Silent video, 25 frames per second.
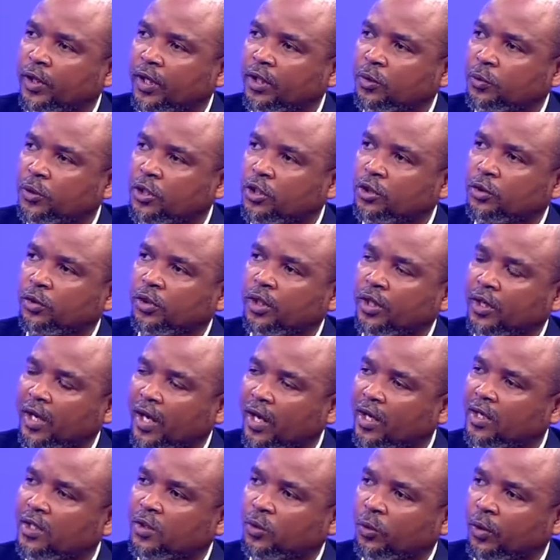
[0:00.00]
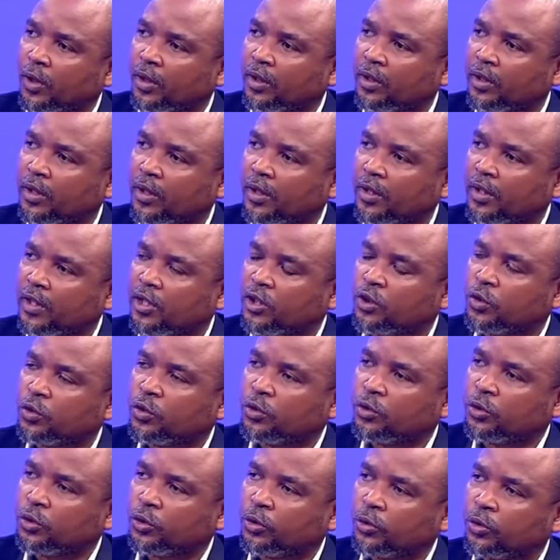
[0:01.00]
to that, which is not a nice one, is
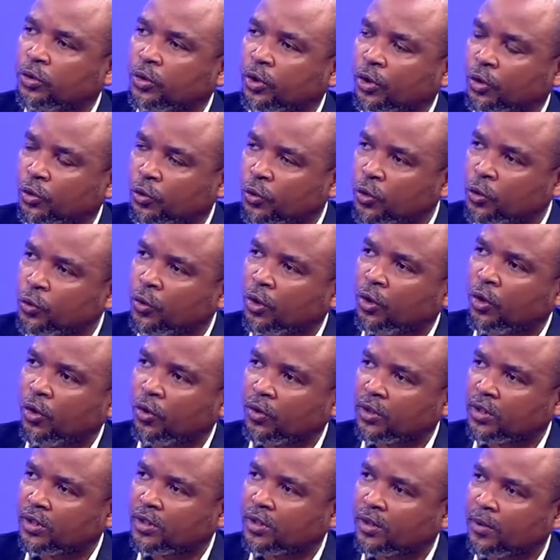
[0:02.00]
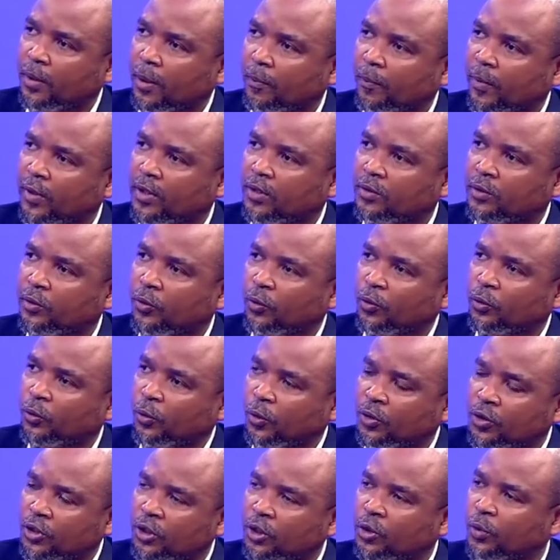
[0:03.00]
to reduce your costs but
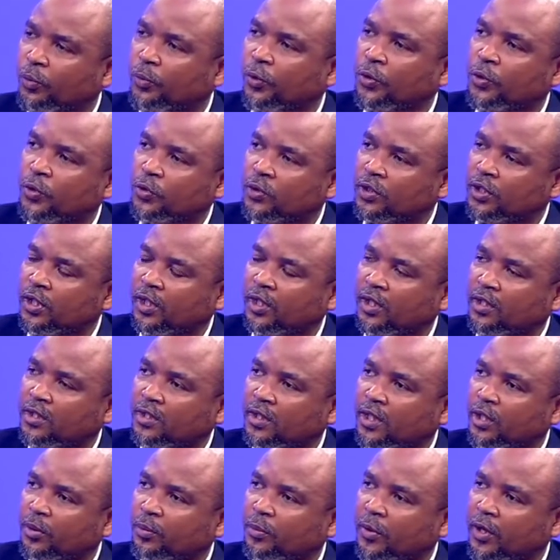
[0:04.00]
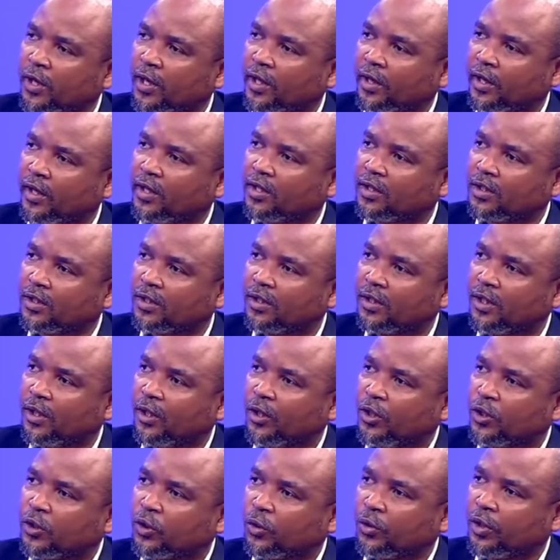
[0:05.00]
continue producing at the same rate.
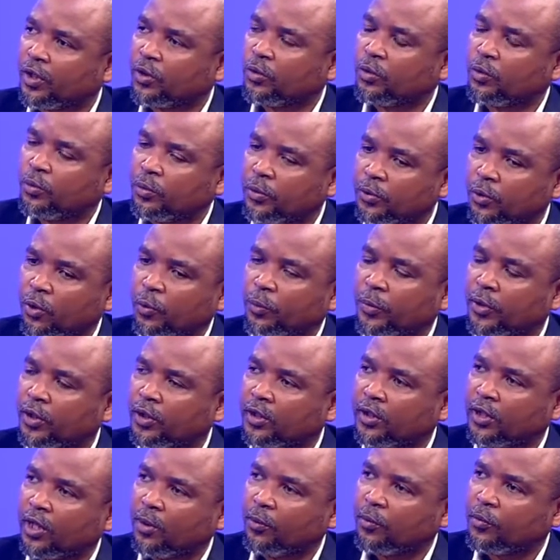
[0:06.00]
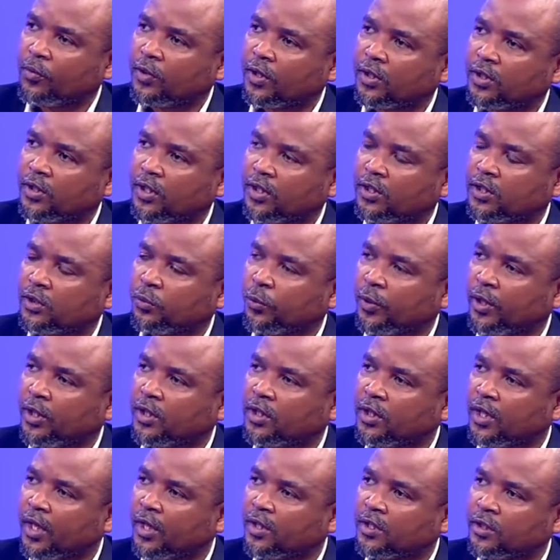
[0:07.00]
So that will, you know, come with the Section
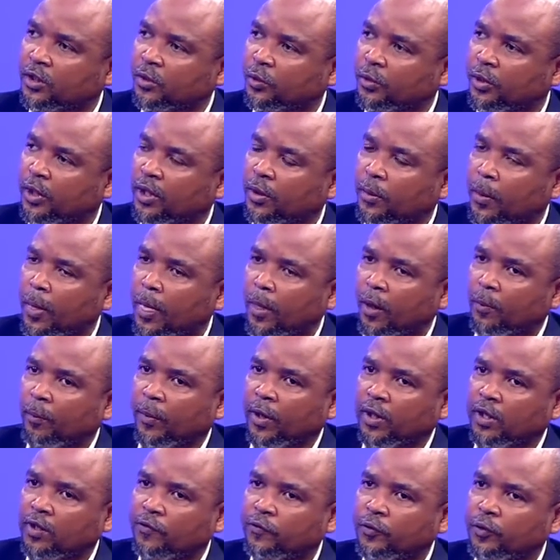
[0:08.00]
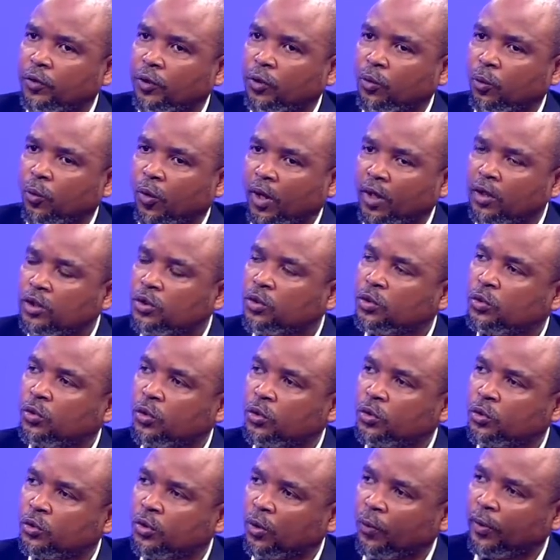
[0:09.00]
189s and all that. But if you don't want to
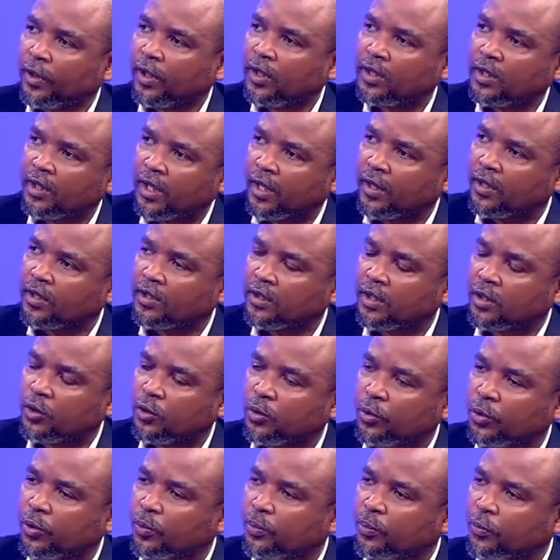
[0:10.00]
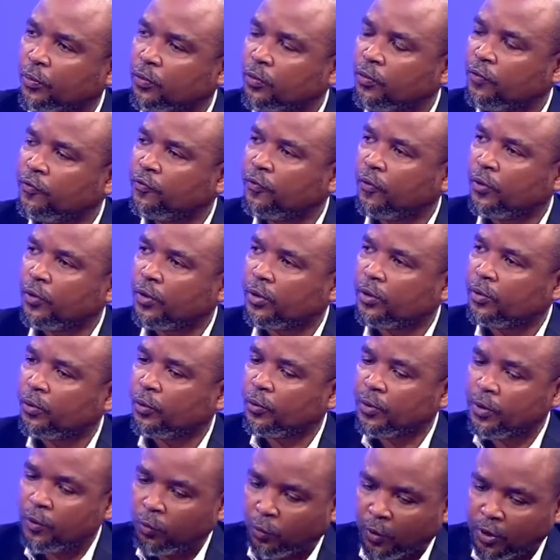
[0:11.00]
go to the 189s, then you improve on
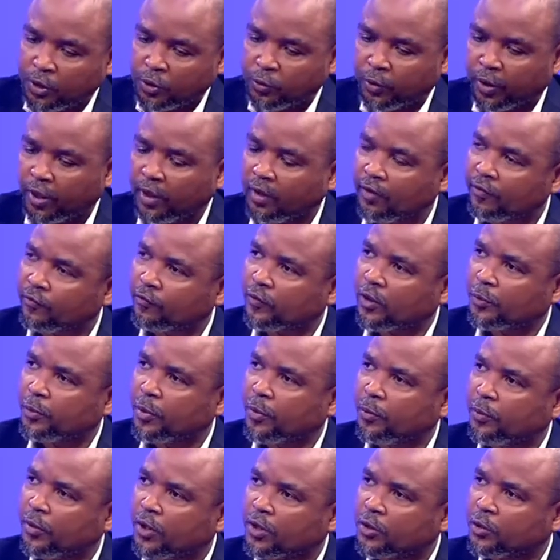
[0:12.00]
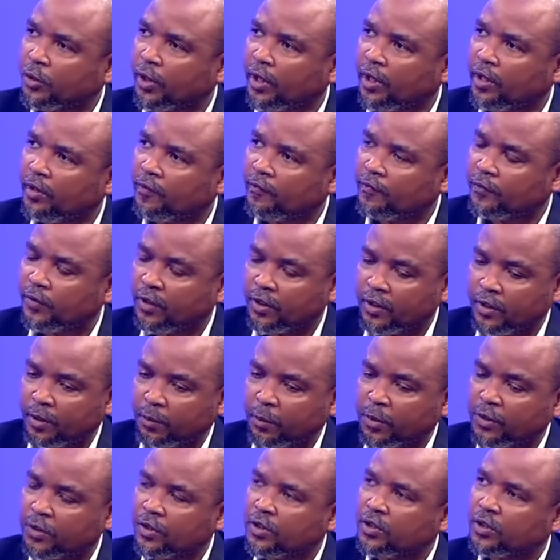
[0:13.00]
with what you have, the people that you have,
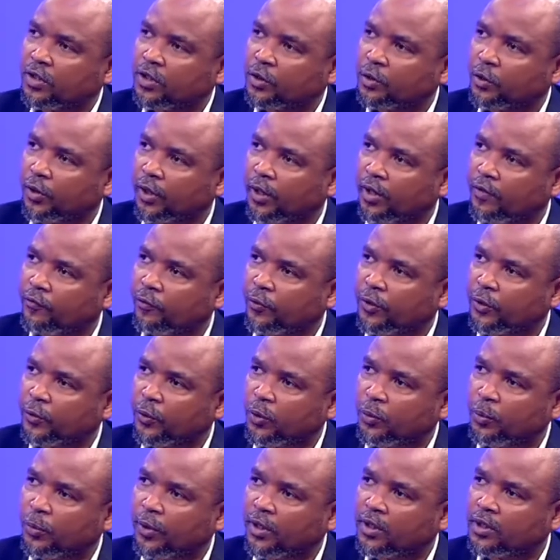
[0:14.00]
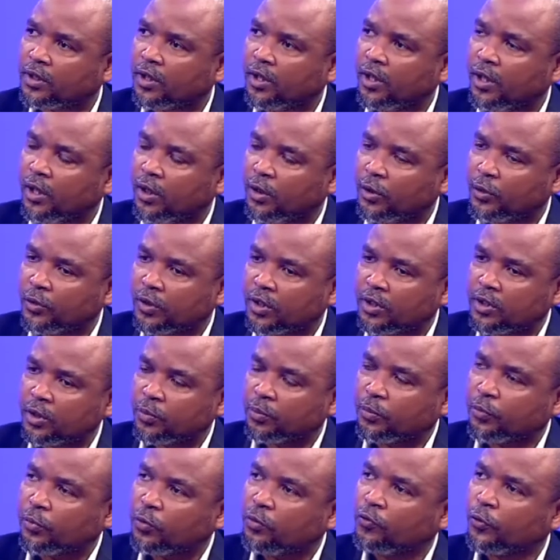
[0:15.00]
the machines that you have or equipment. You just
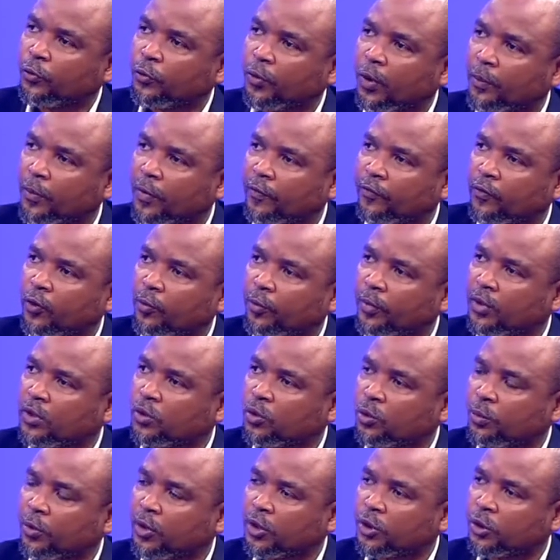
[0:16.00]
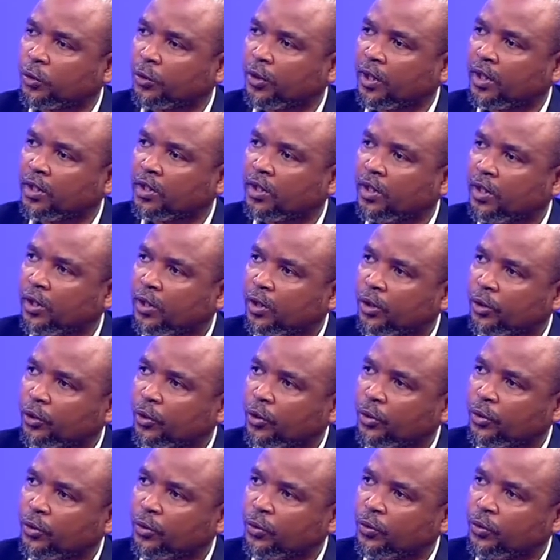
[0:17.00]
improve on your performance to make sure that, you
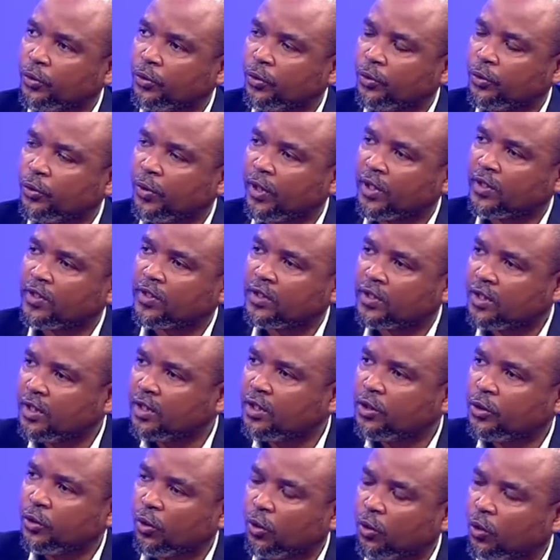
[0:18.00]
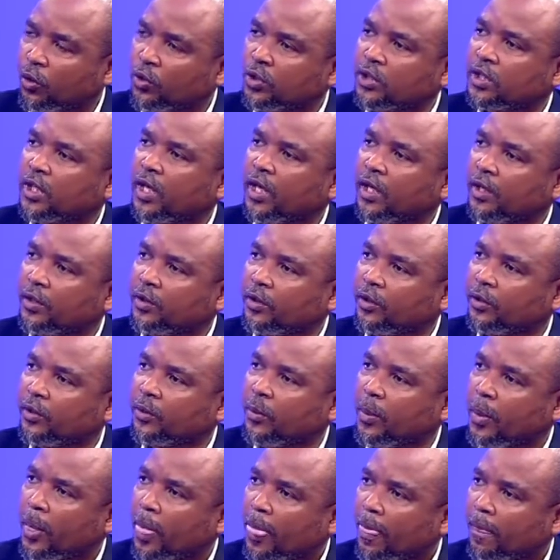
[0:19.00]
know, you exceed your cost line.
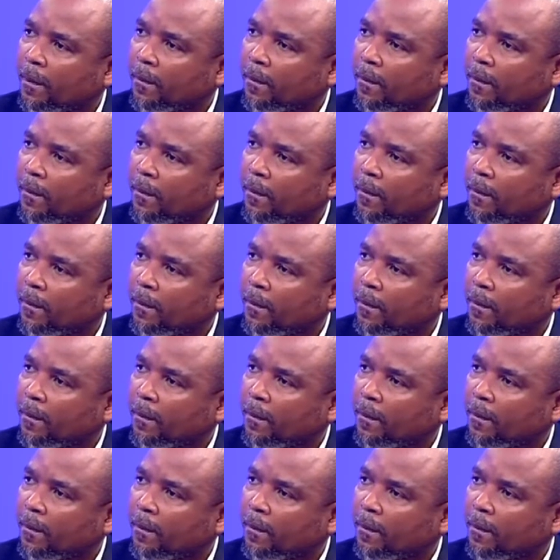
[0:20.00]
Yeah.